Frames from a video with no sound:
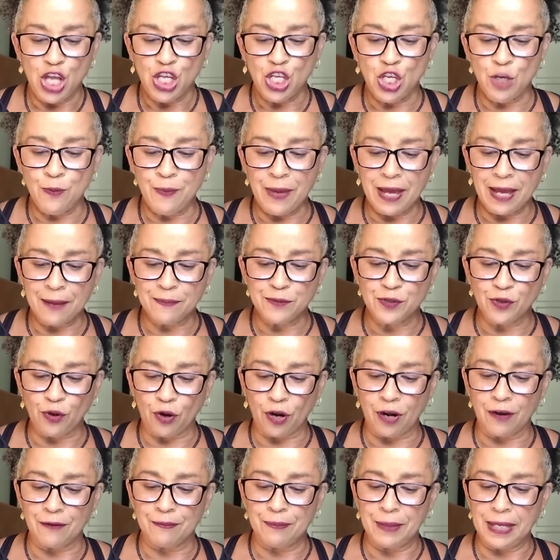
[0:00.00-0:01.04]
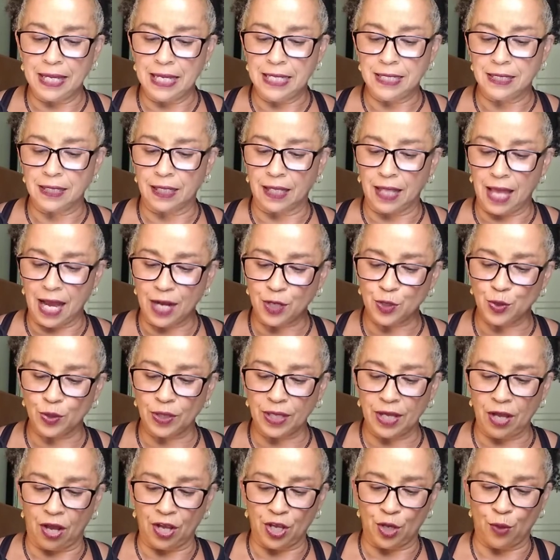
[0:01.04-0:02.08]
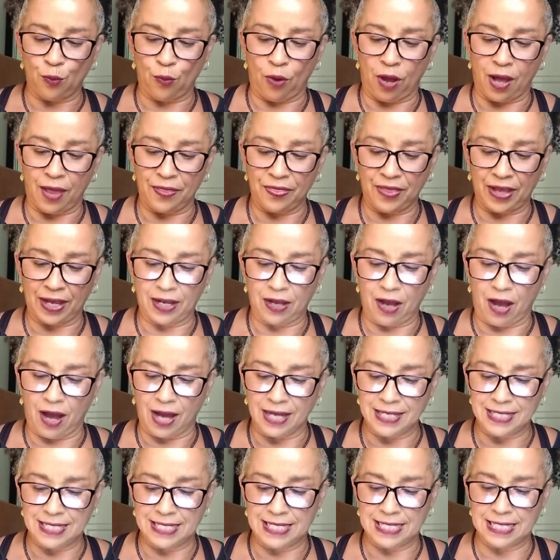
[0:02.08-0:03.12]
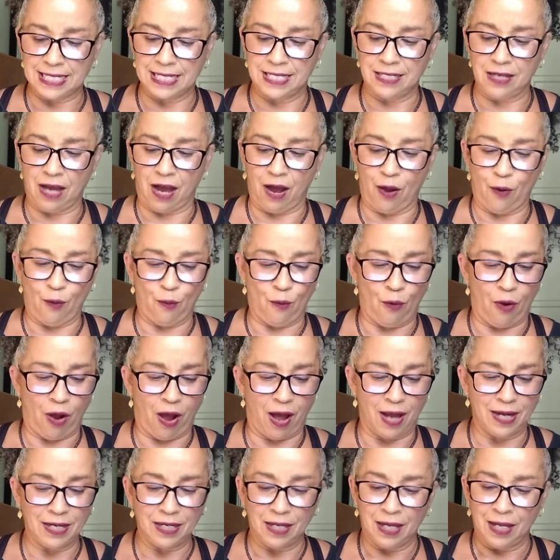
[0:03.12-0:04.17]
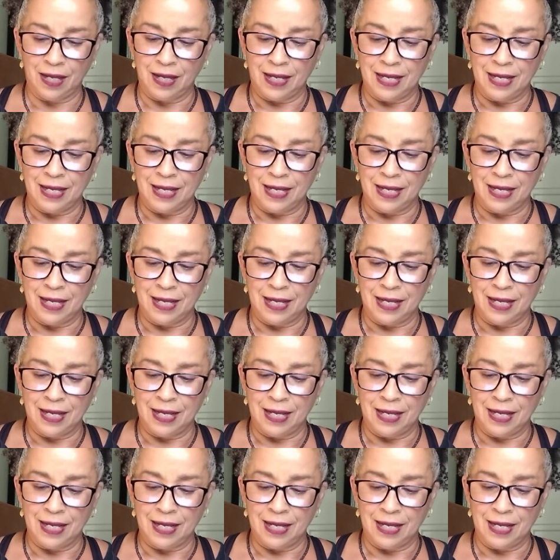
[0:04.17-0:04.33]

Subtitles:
You may absorb intellectually all you want that God did not want.